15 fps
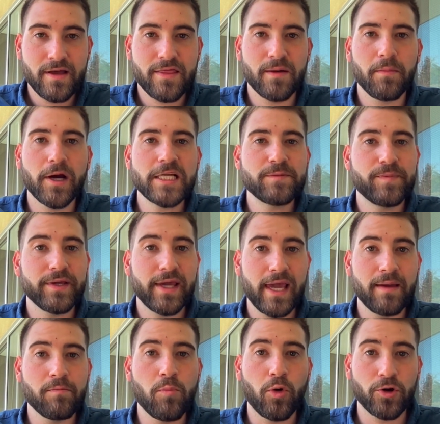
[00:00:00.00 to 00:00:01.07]
the mice
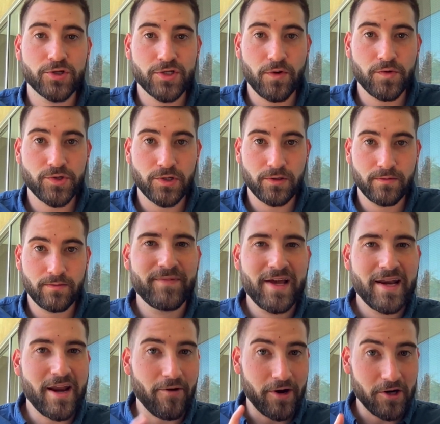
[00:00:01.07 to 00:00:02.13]
became more social.
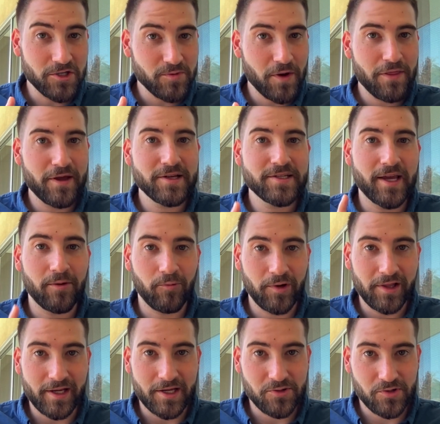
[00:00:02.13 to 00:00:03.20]
Now here's where things get
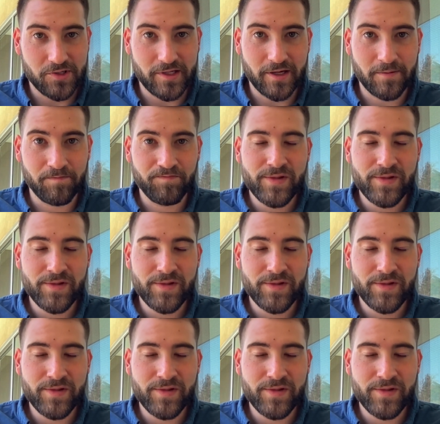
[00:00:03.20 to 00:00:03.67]
really interesting.